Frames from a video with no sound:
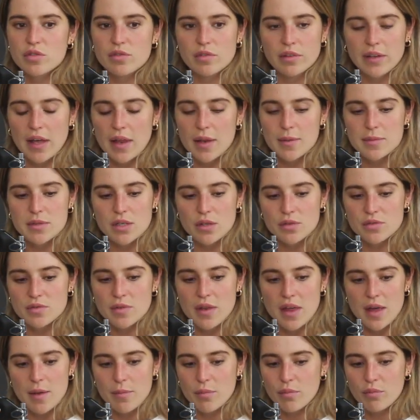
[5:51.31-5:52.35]
get themselves
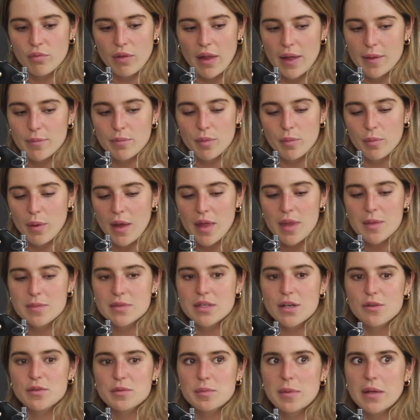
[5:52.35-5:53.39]
there, like prepare
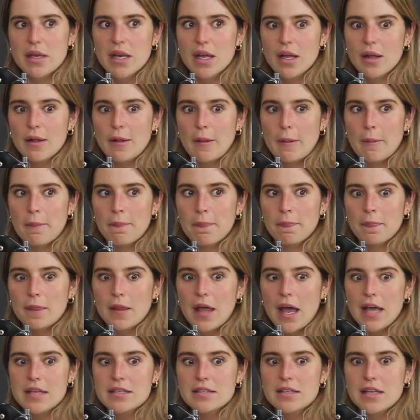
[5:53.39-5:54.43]
themselves. But
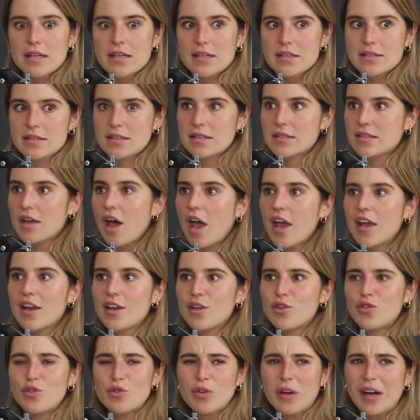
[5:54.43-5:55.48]
as like a society,
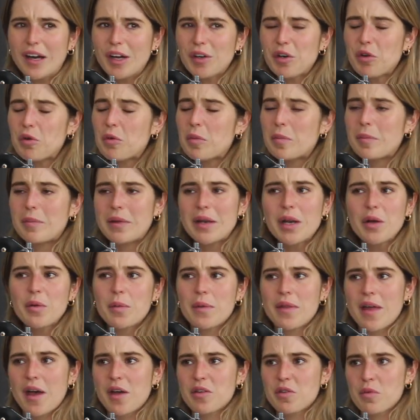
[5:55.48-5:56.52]
you can't go a minute
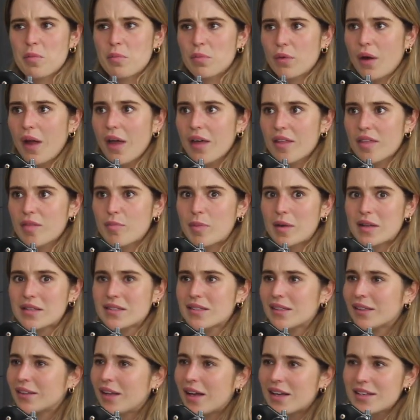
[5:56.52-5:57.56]
without your breath, but it's
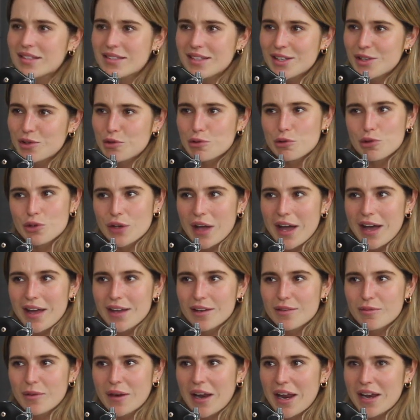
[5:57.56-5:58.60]
the last thing you look
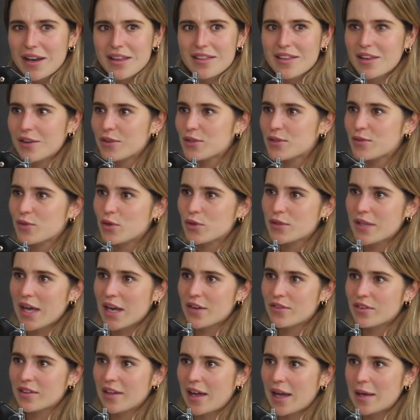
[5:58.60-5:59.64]
at when anything else falls out
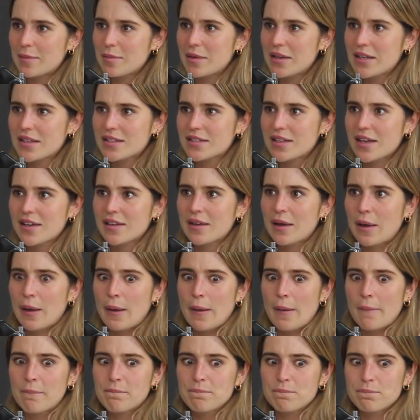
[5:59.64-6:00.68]
of alignment. It's like
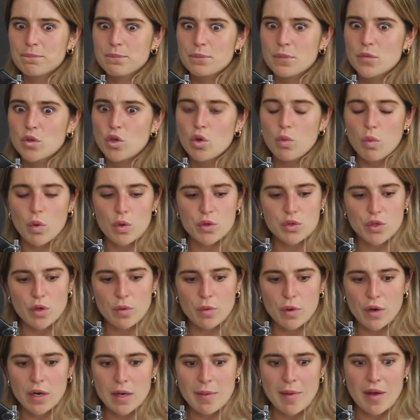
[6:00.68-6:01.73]
you're so
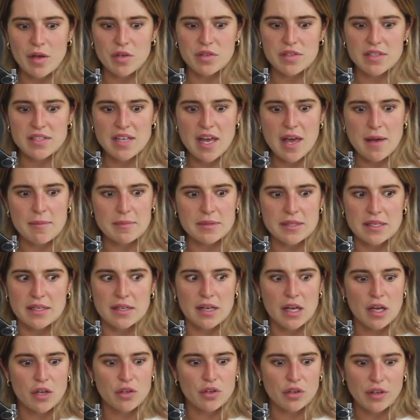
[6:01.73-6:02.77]
worried about your steps and
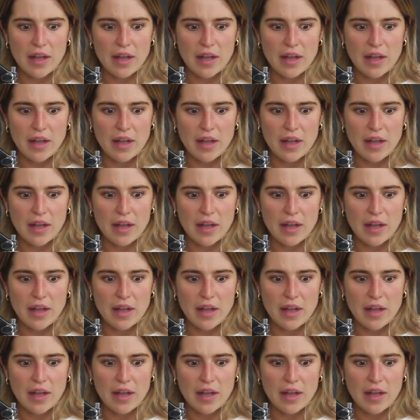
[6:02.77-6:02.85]
your